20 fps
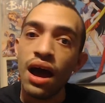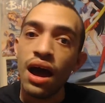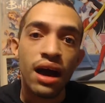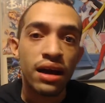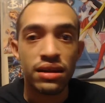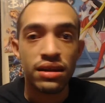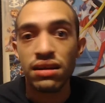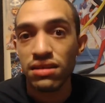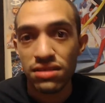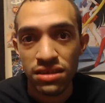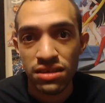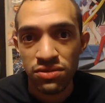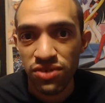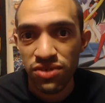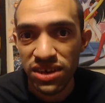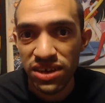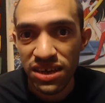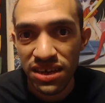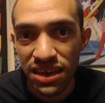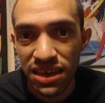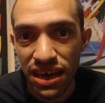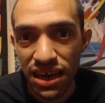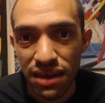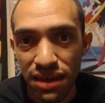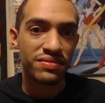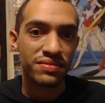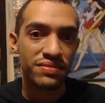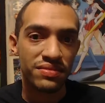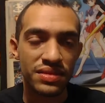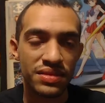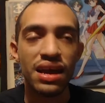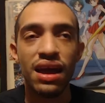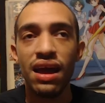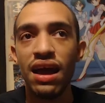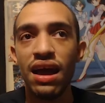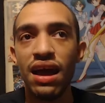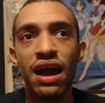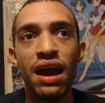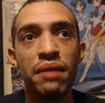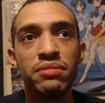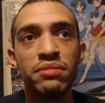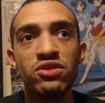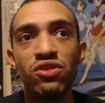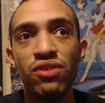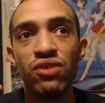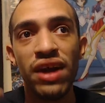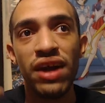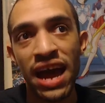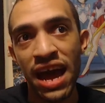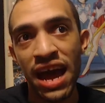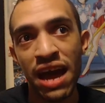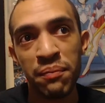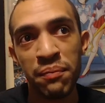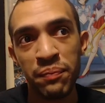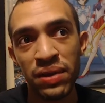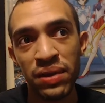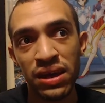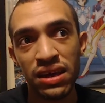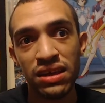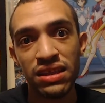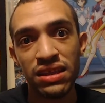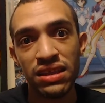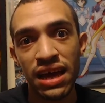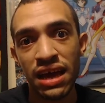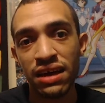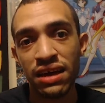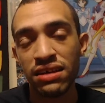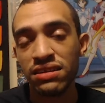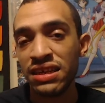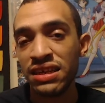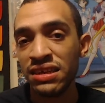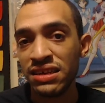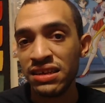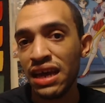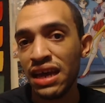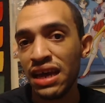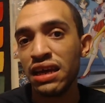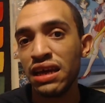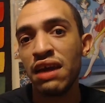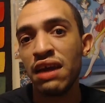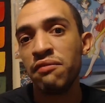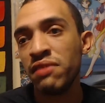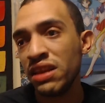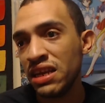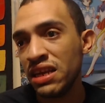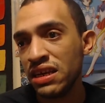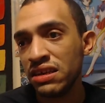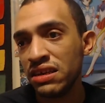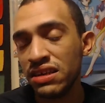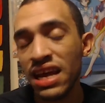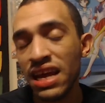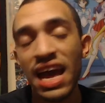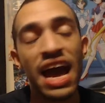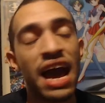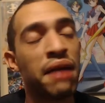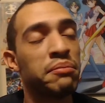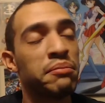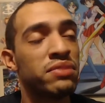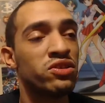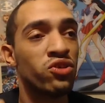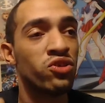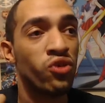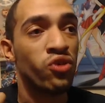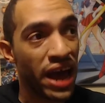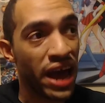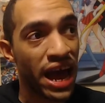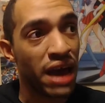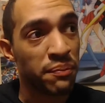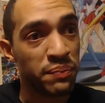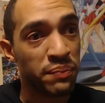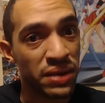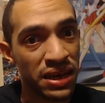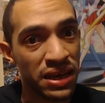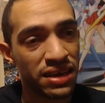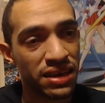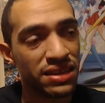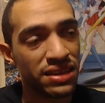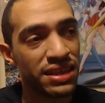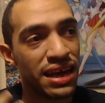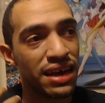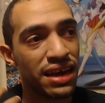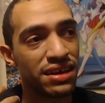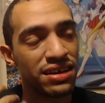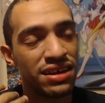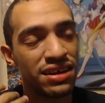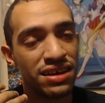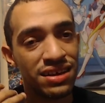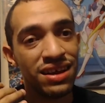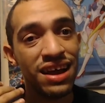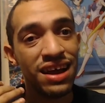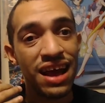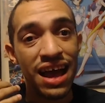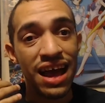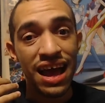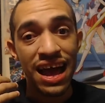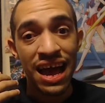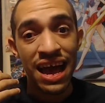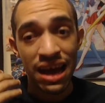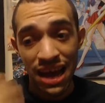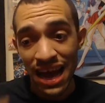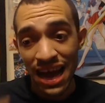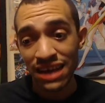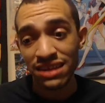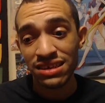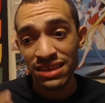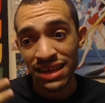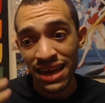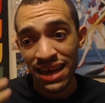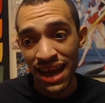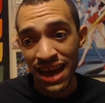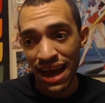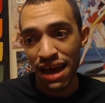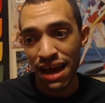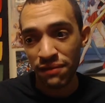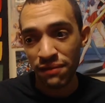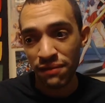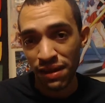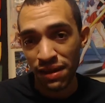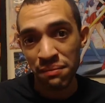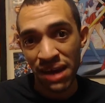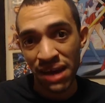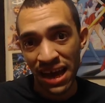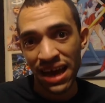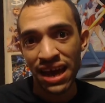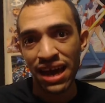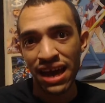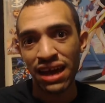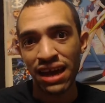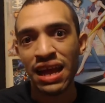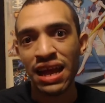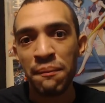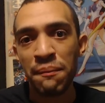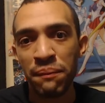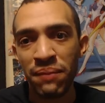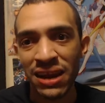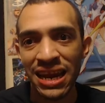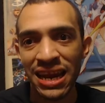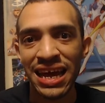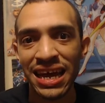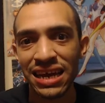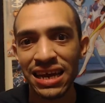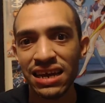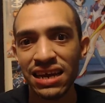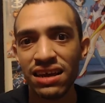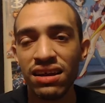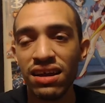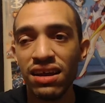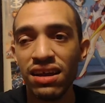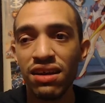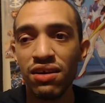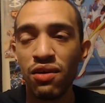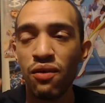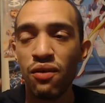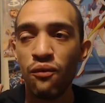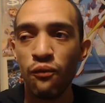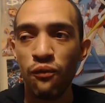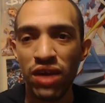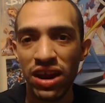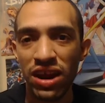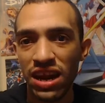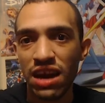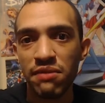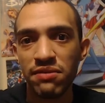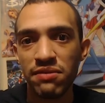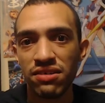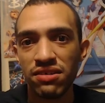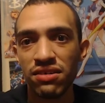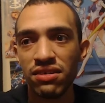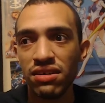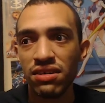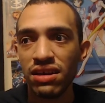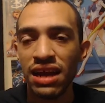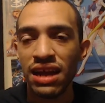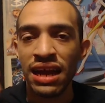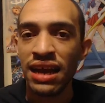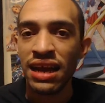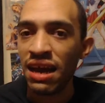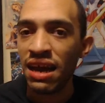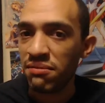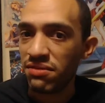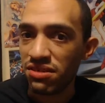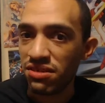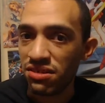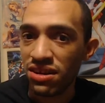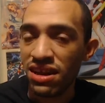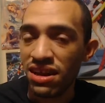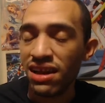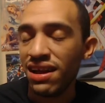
I love this freaking game. I'm so happy that this game got released. I'm so happy that I actually have it in my hand and play it whenever and ever.